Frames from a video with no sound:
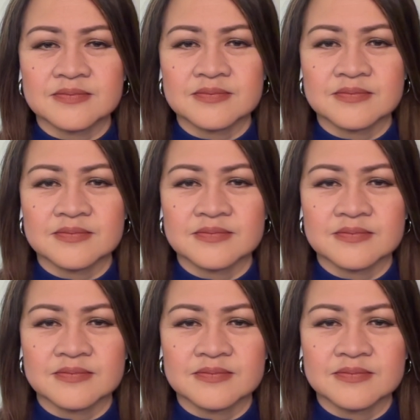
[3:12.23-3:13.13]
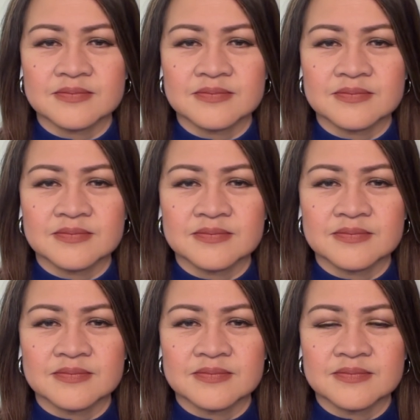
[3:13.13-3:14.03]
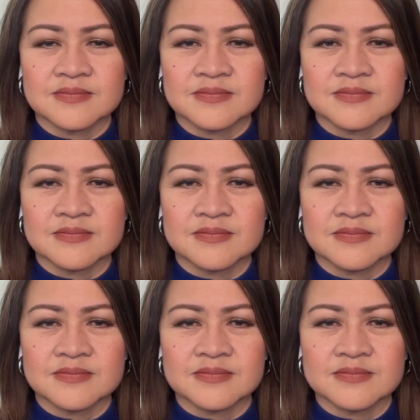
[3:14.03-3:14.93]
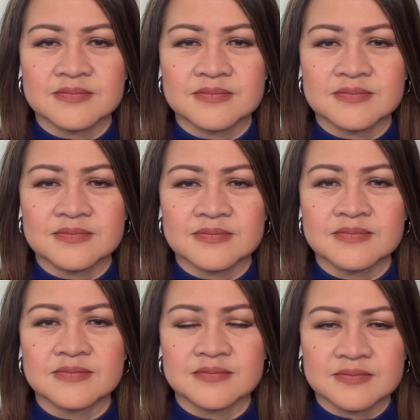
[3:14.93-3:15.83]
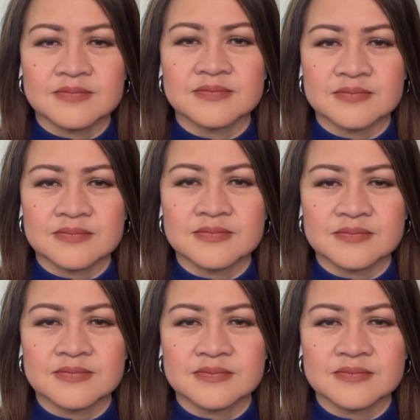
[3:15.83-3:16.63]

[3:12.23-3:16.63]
No words are spoken by the person on screen.